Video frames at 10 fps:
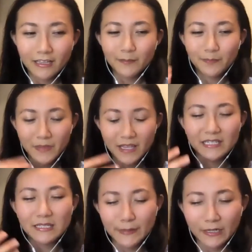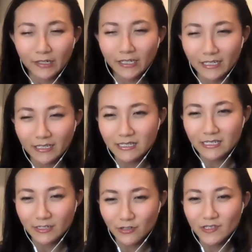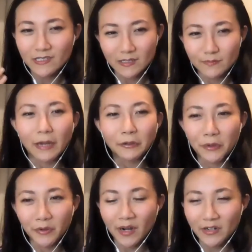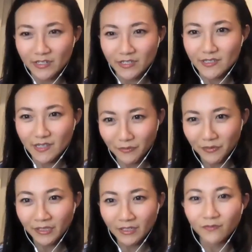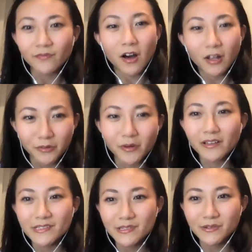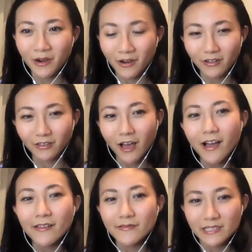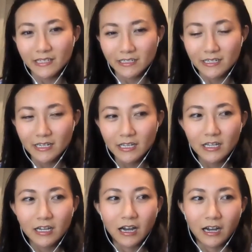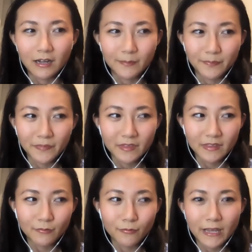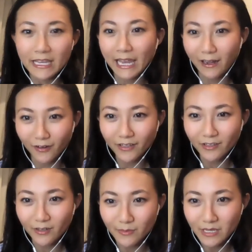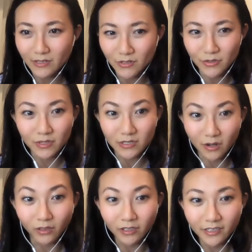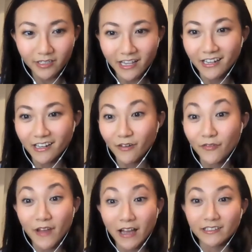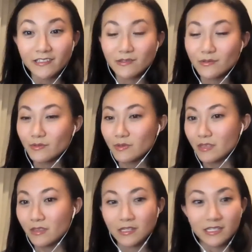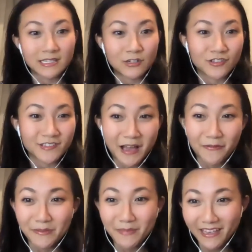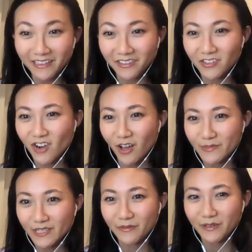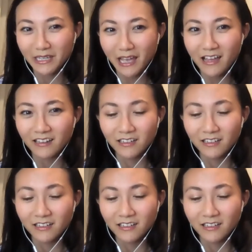experience and just these microaggressions, they really follow us throughout our lives, and we carry them into adulthood, and it affects the decisions that we make, the jobs that we get.